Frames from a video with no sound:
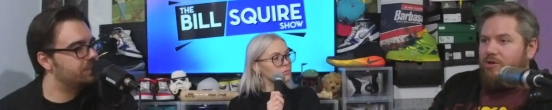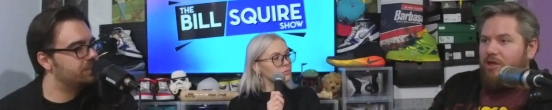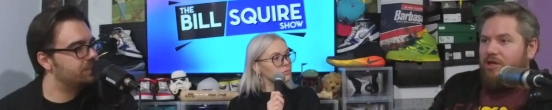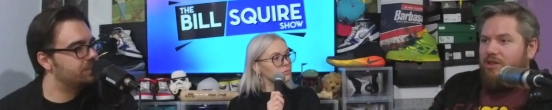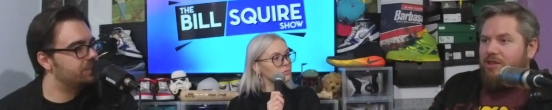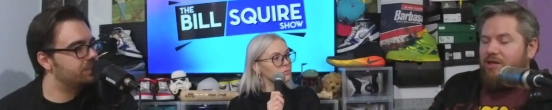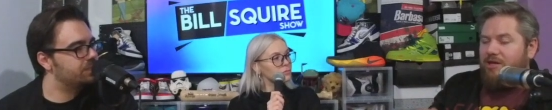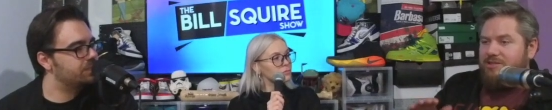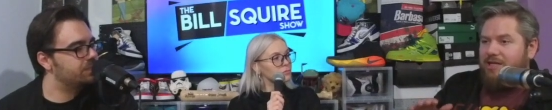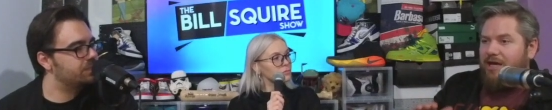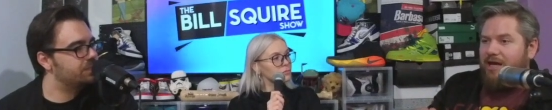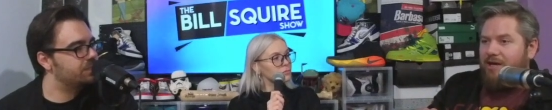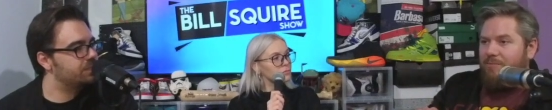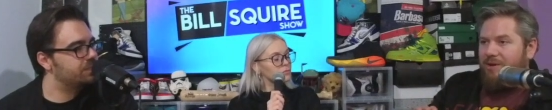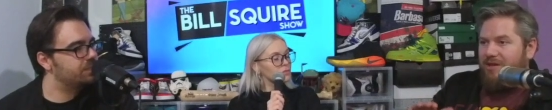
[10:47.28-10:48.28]
Speaker 1: like the anxiety
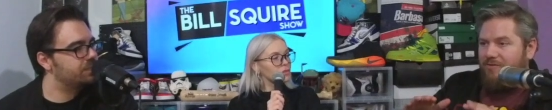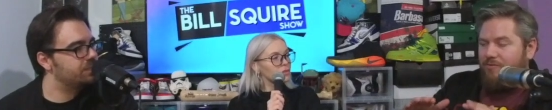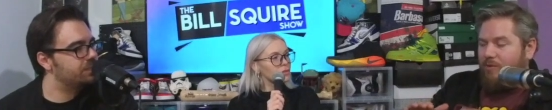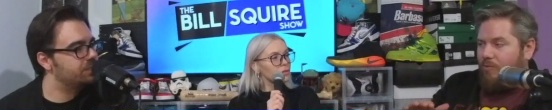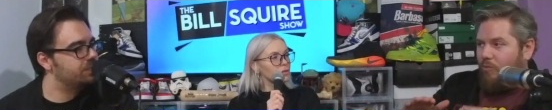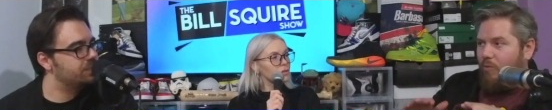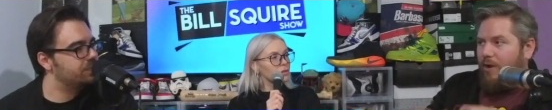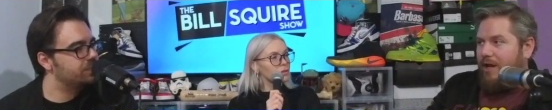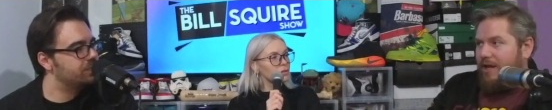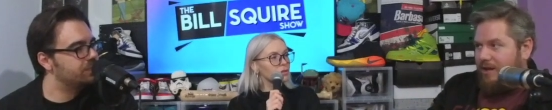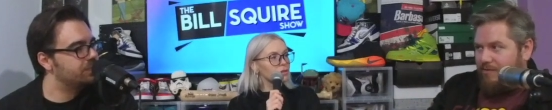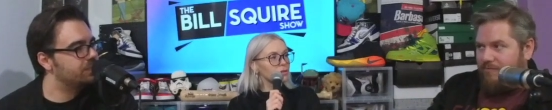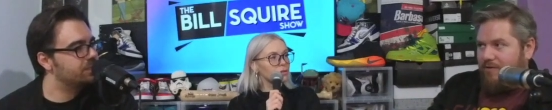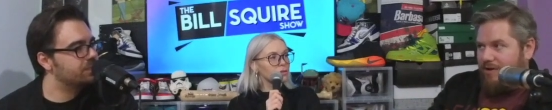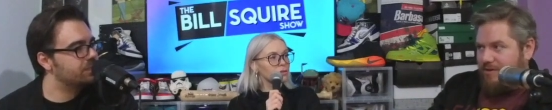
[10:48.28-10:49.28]
in my life went way the
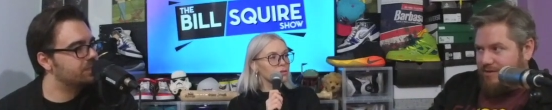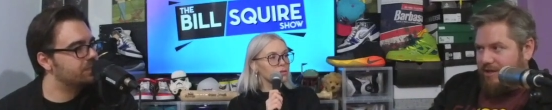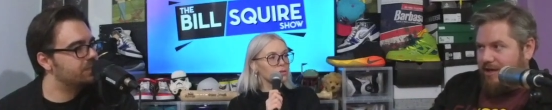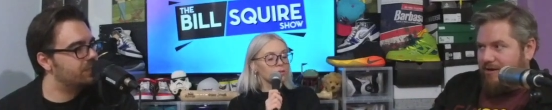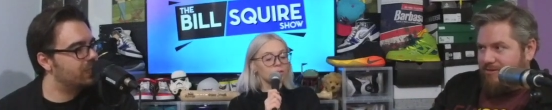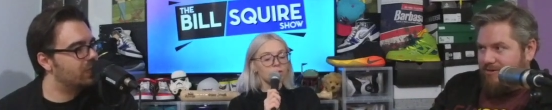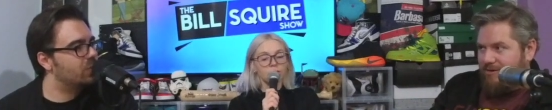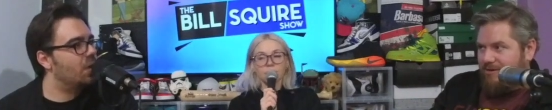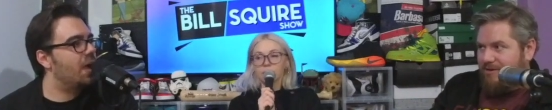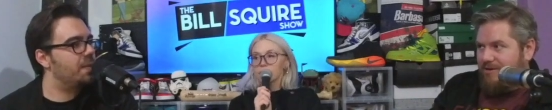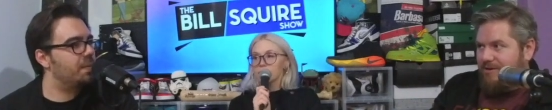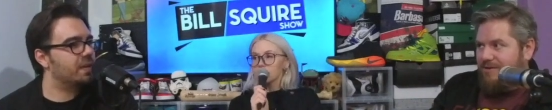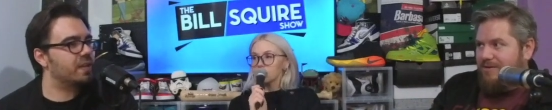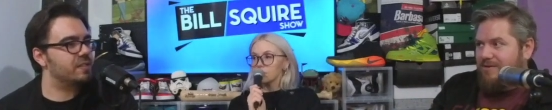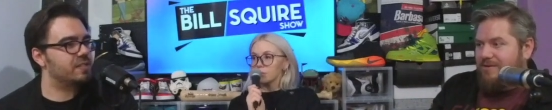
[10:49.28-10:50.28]
fuck down. Right,
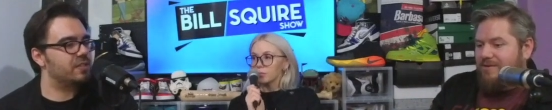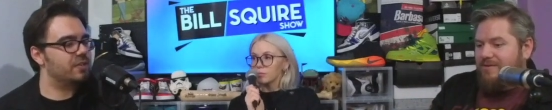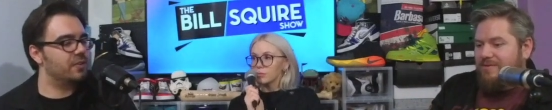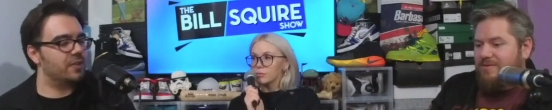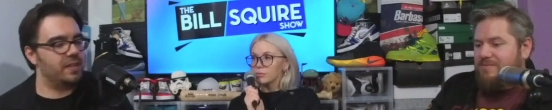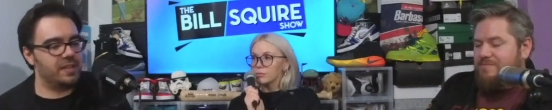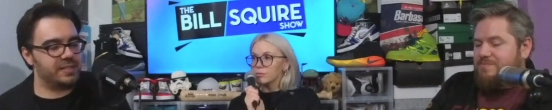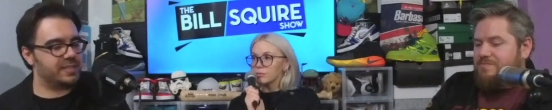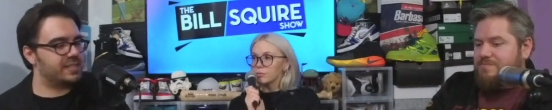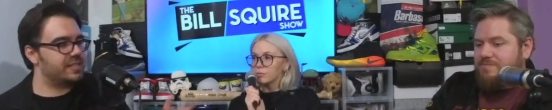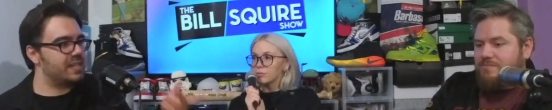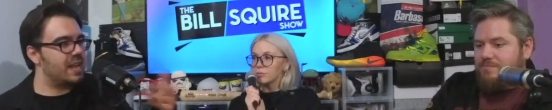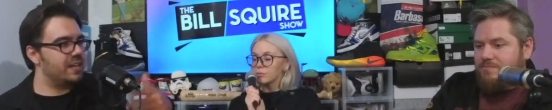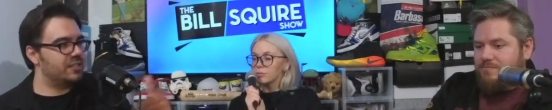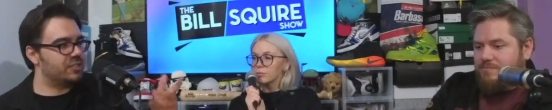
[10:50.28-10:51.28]
Speaker 2: because you're it's
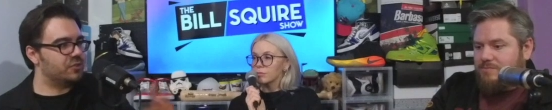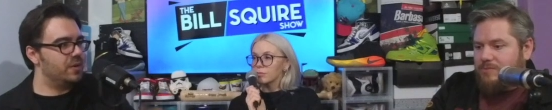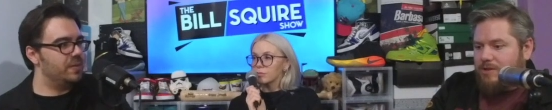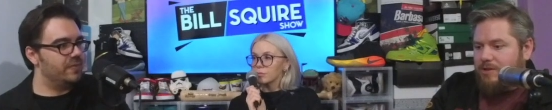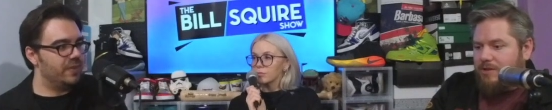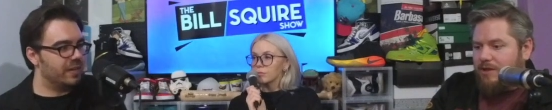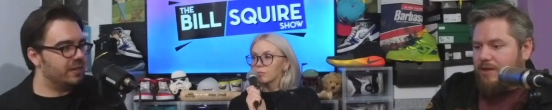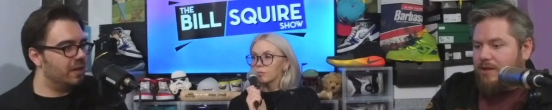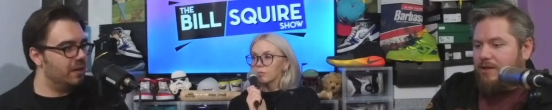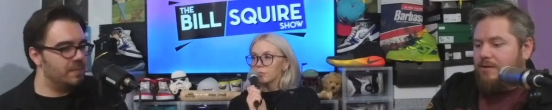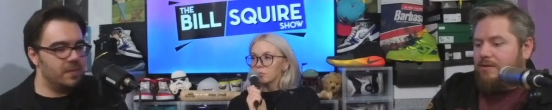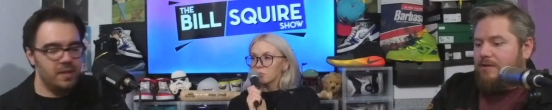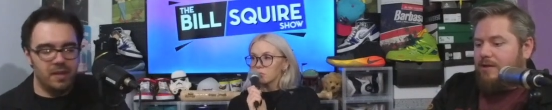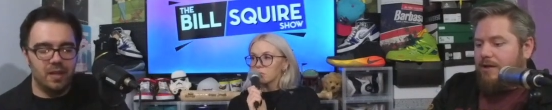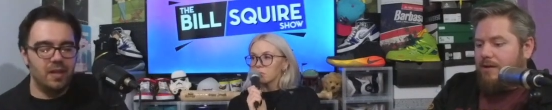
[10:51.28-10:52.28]
steady stream of income.
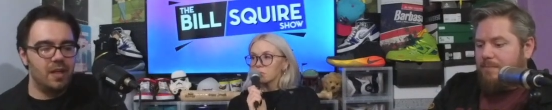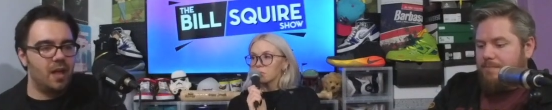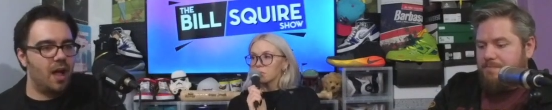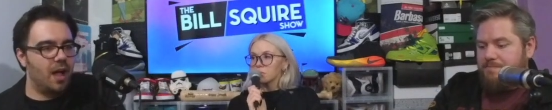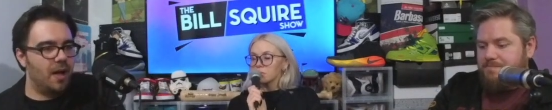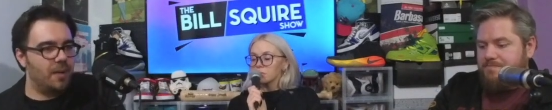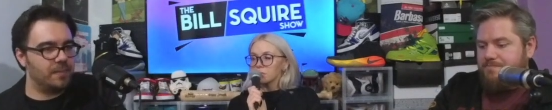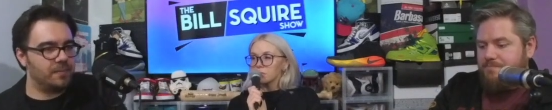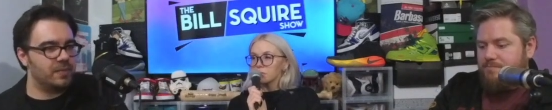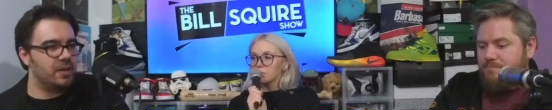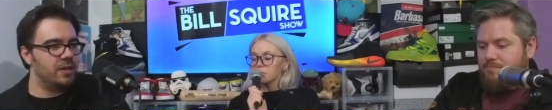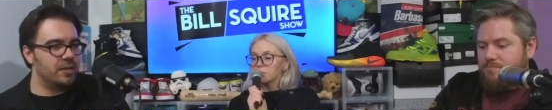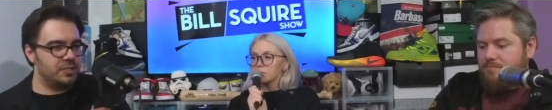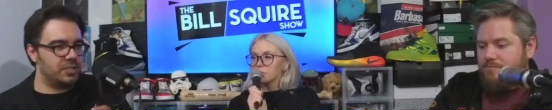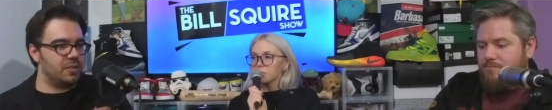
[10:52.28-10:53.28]
Yeah, yeah. Um,
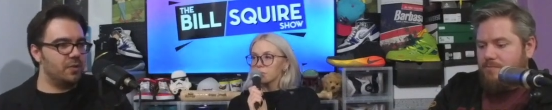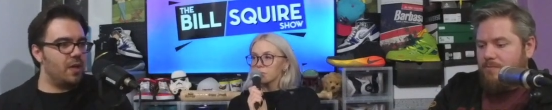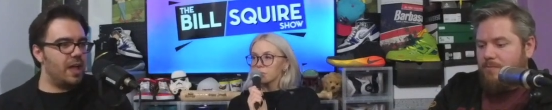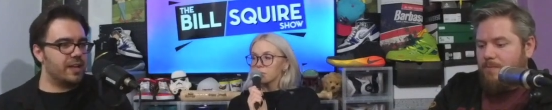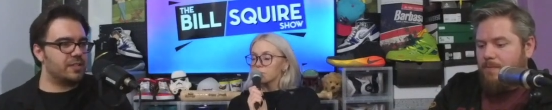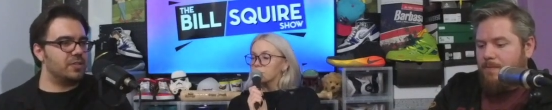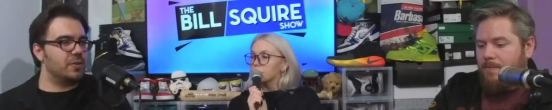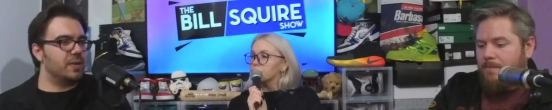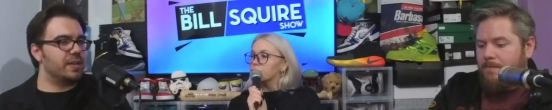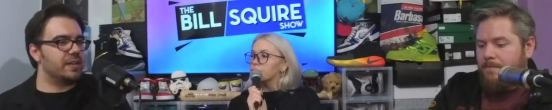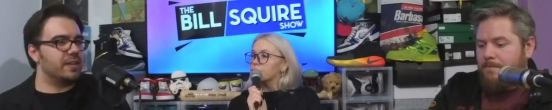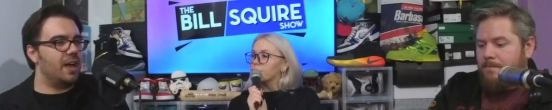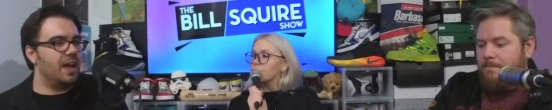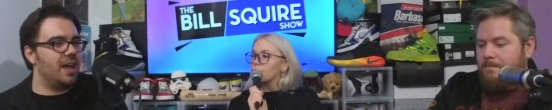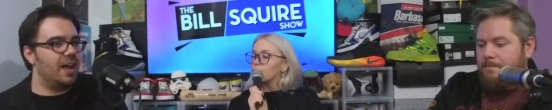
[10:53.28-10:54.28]
do you like doing
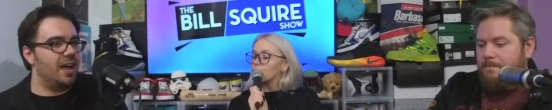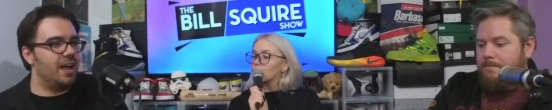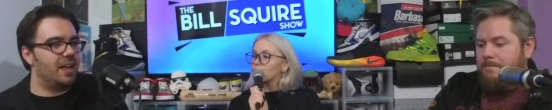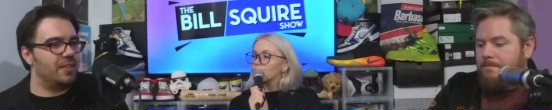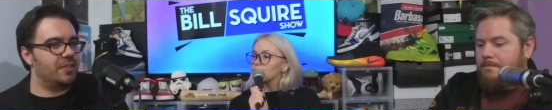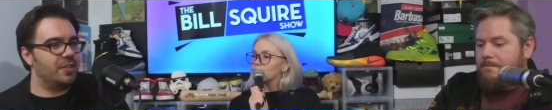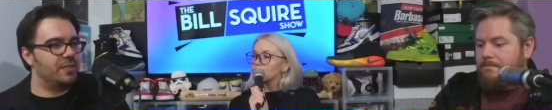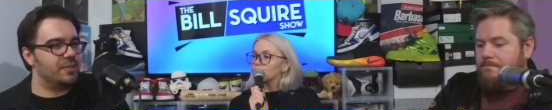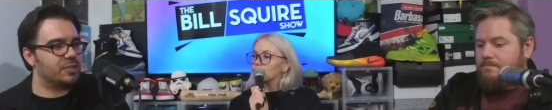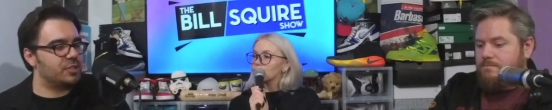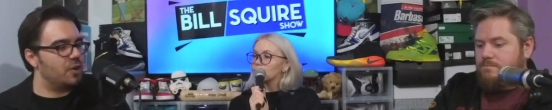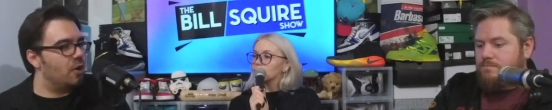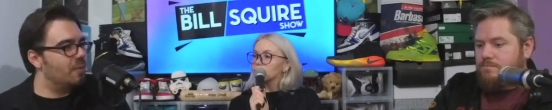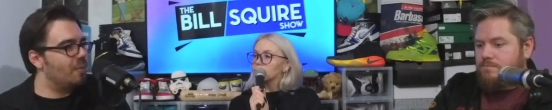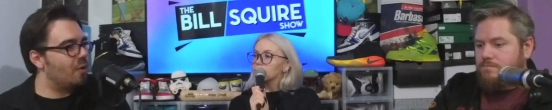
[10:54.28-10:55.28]
uh, the, the,
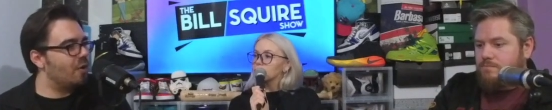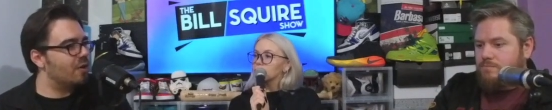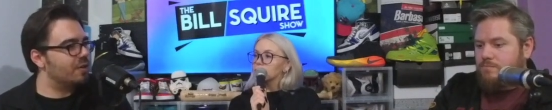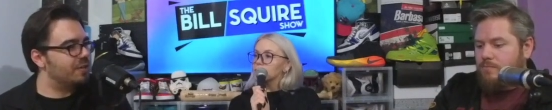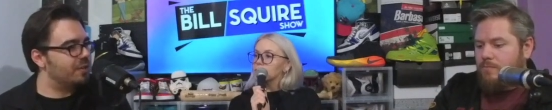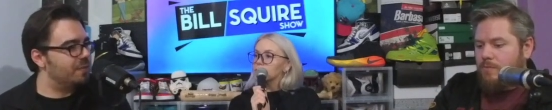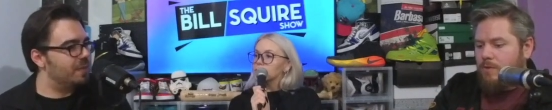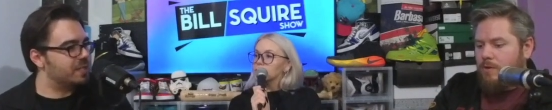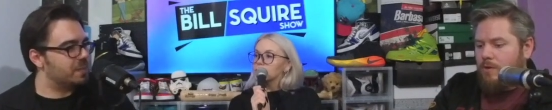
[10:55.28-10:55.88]
show more, or do you miss